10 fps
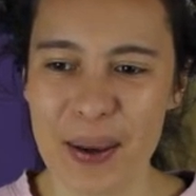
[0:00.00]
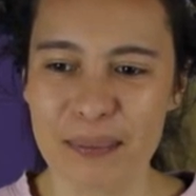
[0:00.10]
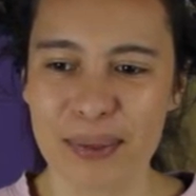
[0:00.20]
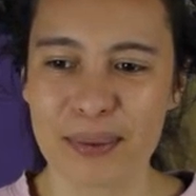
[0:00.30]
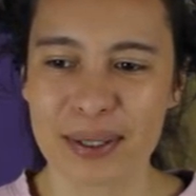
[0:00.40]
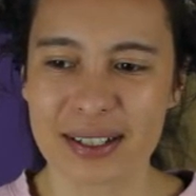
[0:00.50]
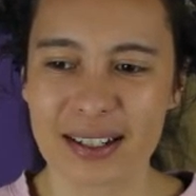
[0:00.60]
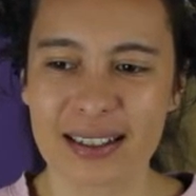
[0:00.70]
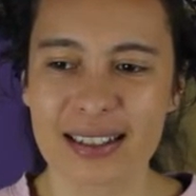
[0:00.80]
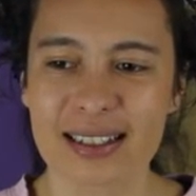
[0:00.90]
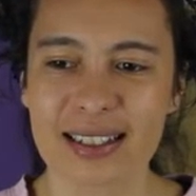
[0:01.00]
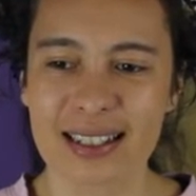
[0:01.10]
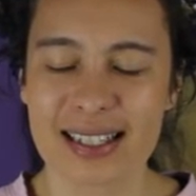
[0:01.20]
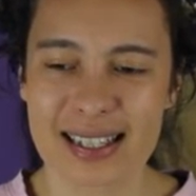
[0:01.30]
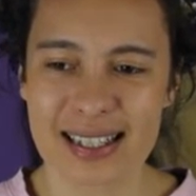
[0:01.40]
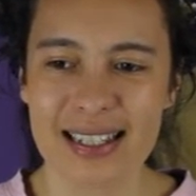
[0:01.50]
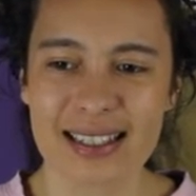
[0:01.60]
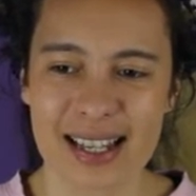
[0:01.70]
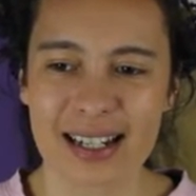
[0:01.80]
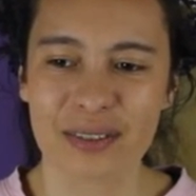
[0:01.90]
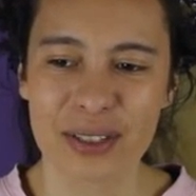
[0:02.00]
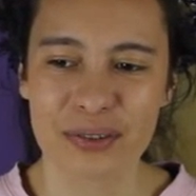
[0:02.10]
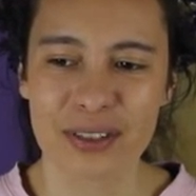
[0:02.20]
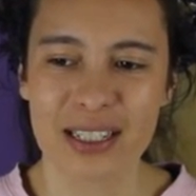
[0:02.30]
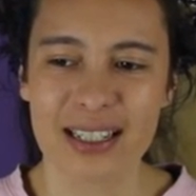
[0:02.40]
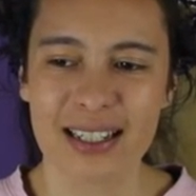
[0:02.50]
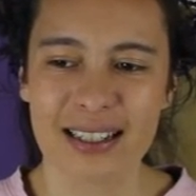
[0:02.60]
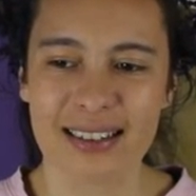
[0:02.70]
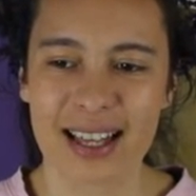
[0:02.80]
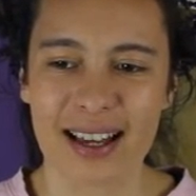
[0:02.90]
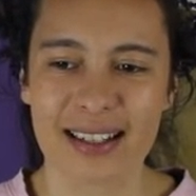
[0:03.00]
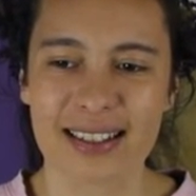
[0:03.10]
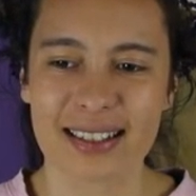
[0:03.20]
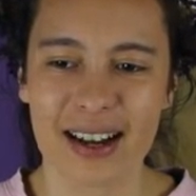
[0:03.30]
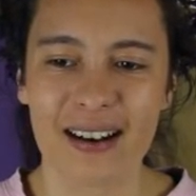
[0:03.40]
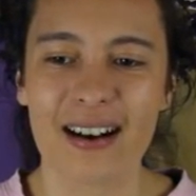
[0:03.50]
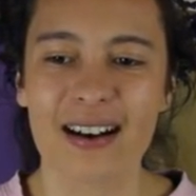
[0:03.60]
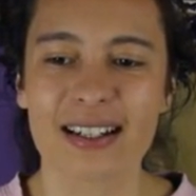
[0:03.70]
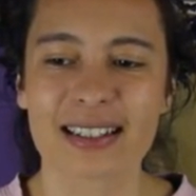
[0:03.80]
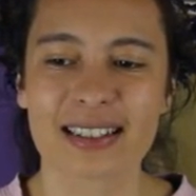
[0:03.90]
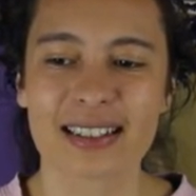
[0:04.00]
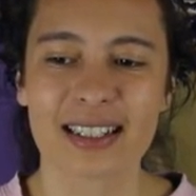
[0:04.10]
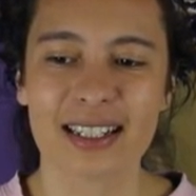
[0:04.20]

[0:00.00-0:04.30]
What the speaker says: but we're gonna see the side of Luffy that can't